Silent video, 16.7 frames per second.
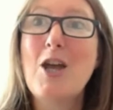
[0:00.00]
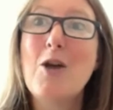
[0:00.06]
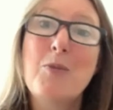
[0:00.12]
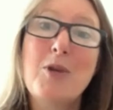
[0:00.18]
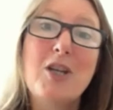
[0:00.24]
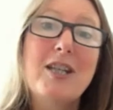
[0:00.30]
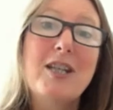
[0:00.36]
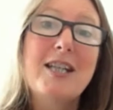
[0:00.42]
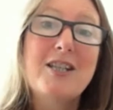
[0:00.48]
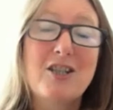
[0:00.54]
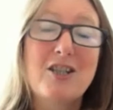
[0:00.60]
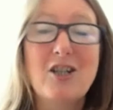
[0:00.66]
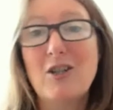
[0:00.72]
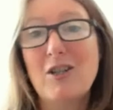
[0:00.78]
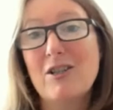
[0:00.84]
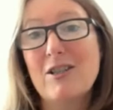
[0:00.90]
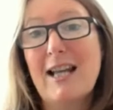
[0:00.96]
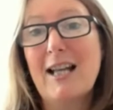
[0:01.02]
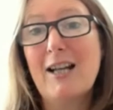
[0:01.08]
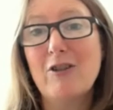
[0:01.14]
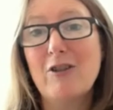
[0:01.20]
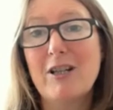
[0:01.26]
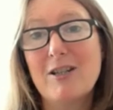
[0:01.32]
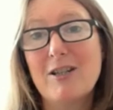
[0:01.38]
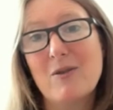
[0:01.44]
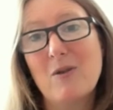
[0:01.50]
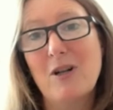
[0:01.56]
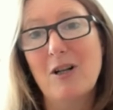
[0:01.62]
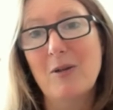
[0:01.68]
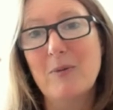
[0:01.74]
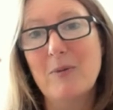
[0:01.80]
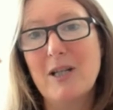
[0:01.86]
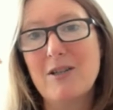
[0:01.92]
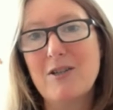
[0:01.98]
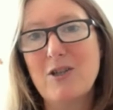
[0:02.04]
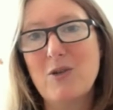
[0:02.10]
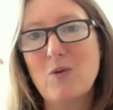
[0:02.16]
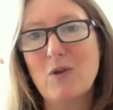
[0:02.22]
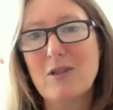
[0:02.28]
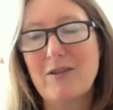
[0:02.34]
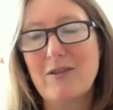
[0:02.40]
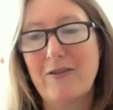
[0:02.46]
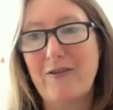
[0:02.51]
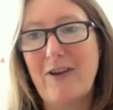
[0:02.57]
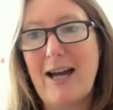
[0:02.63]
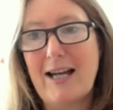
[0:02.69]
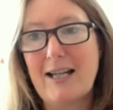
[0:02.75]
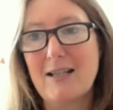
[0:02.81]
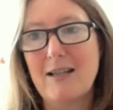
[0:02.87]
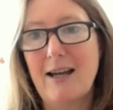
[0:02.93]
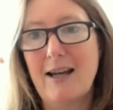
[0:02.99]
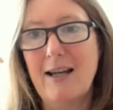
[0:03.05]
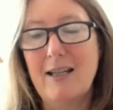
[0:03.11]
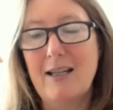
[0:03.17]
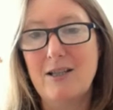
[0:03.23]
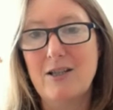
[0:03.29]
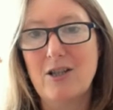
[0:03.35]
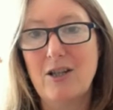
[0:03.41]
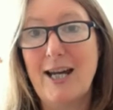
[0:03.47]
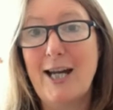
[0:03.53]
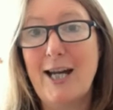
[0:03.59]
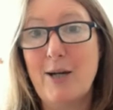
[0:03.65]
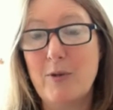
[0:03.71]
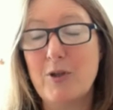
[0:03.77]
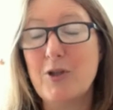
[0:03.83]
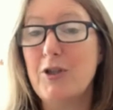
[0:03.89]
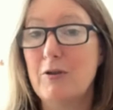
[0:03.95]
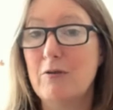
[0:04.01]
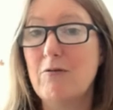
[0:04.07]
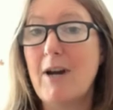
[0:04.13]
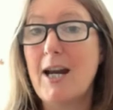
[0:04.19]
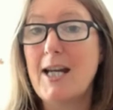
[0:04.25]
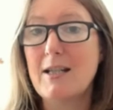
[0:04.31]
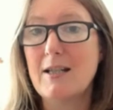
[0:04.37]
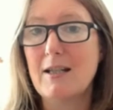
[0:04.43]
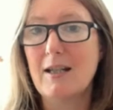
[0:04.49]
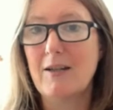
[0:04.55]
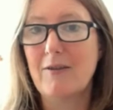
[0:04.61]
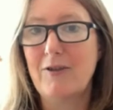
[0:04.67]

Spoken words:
But you need to know your salary as well, because you want to factor that into how much you're raising.